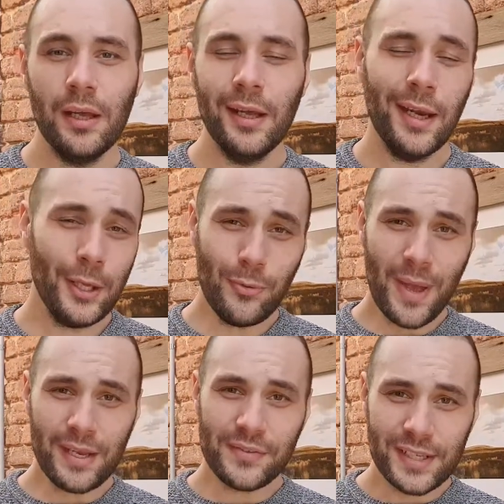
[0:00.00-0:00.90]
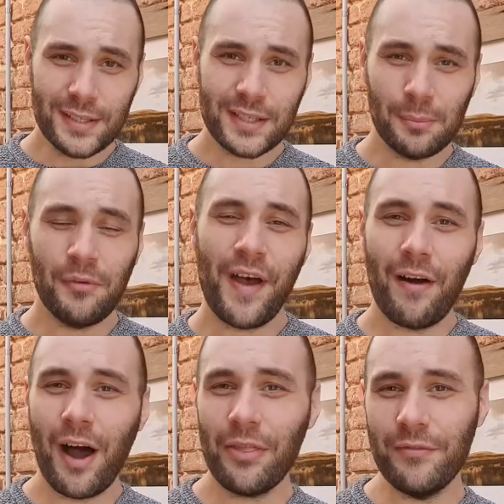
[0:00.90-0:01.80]
Now, you may have seen some of our
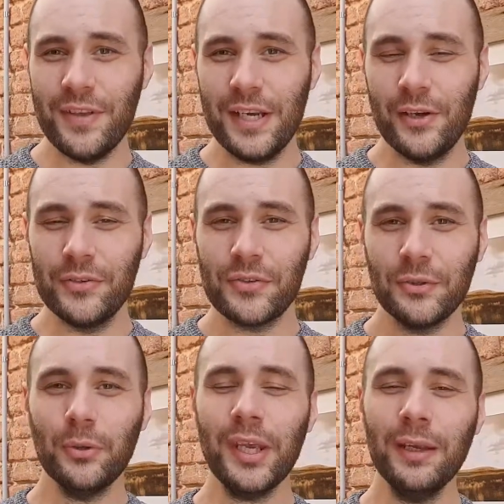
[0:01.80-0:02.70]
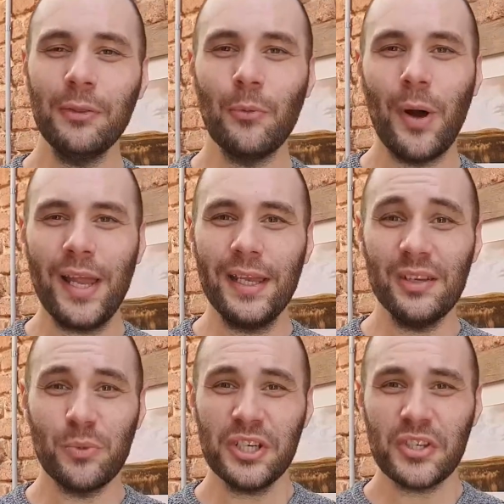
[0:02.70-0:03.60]
other videos looking at the way in
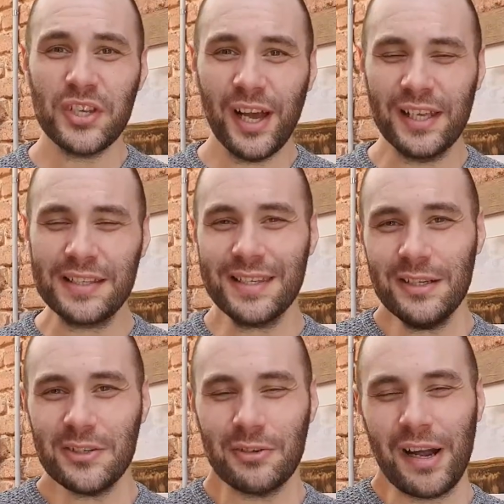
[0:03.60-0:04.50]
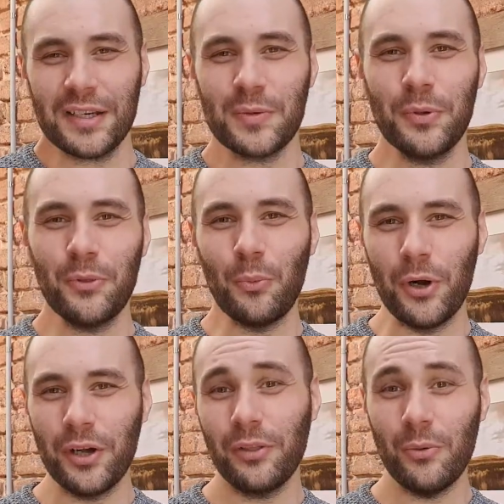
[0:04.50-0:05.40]
which science interacts with the
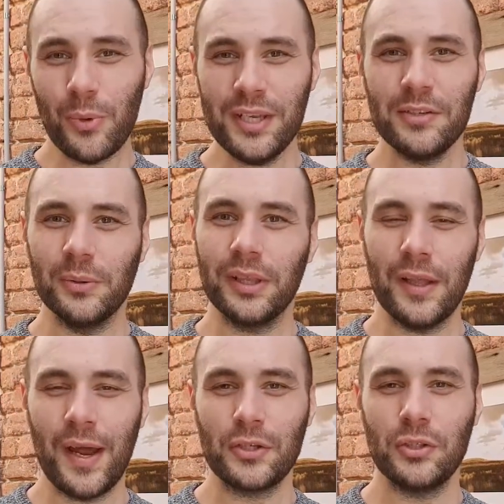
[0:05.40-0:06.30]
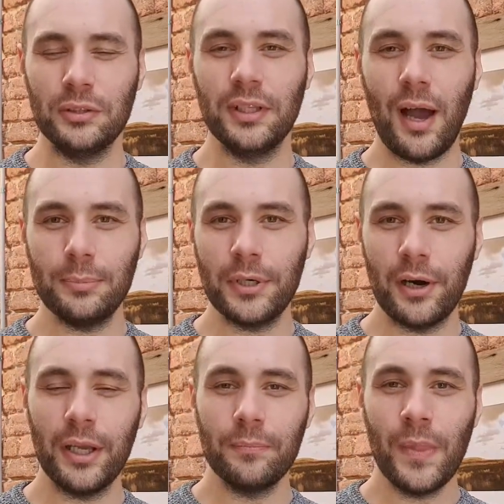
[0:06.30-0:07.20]
work that we do at the National
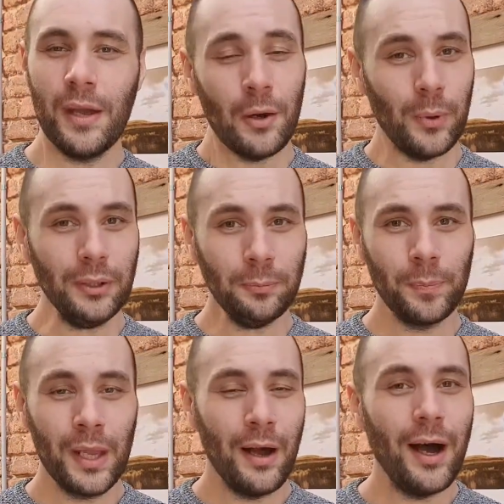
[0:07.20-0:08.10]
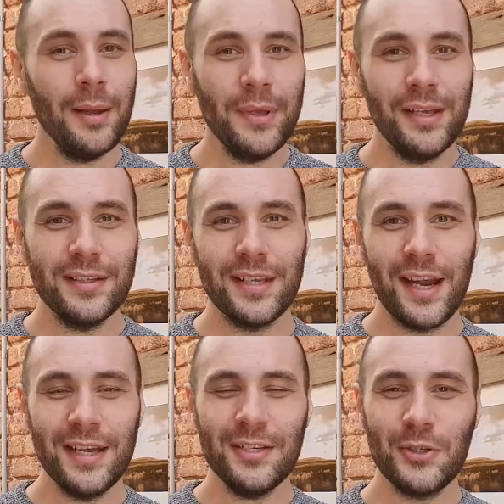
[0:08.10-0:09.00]
Library. Well, I'm here
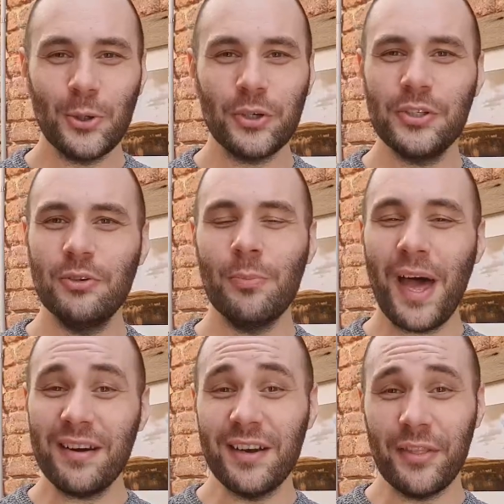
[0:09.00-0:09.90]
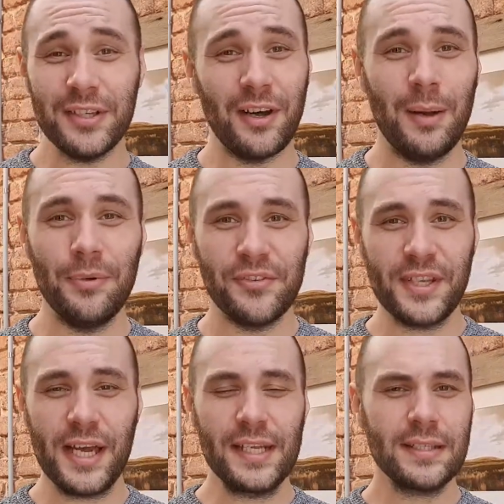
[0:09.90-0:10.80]
today to talk to you about another type of
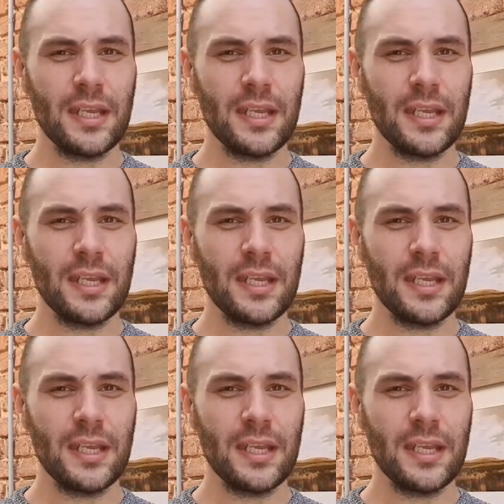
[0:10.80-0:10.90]
science,